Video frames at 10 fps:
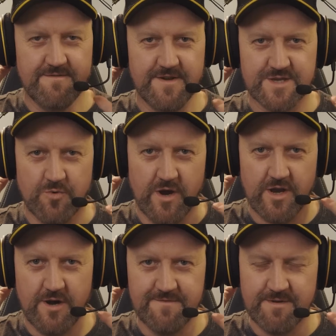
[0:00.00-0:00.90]
Fits quite
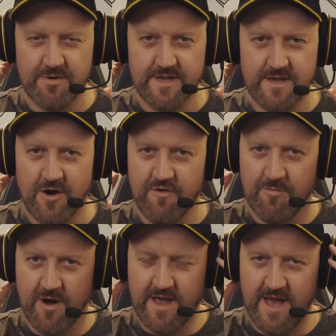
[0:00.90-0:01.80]
comfortably over
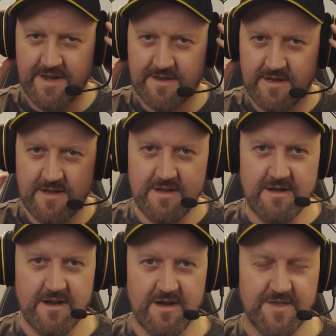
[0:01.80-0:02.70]
my head.
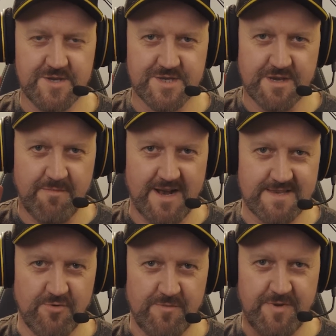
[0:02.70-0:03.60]
This is
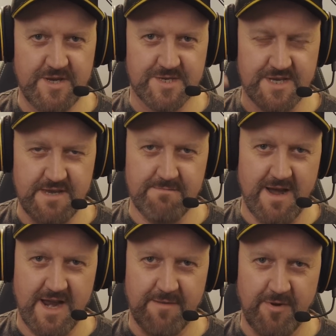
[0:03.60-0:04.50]
compatible with PC,
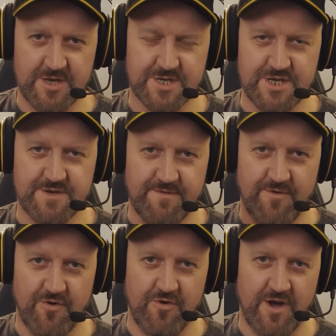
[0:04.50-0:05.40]
Mac, PlayStation
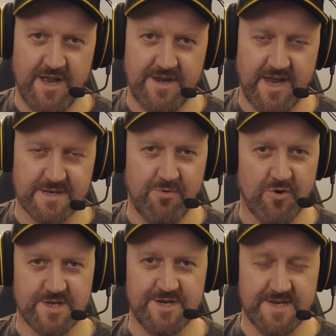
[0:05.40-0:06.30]
4, and
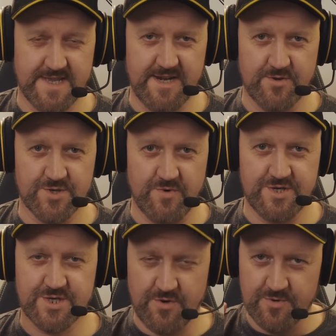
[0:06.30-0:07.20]
Xbox and Nintendo
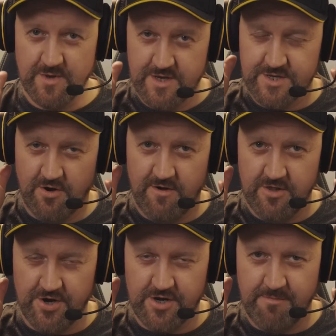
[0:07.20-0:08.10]
Switch, so it's got a
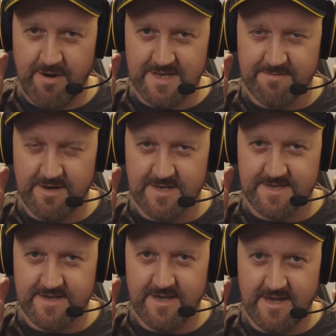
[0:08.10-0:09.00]
lot of
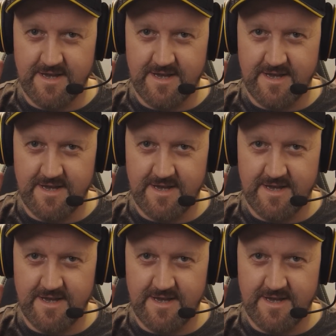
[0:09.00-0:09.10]
compatibility.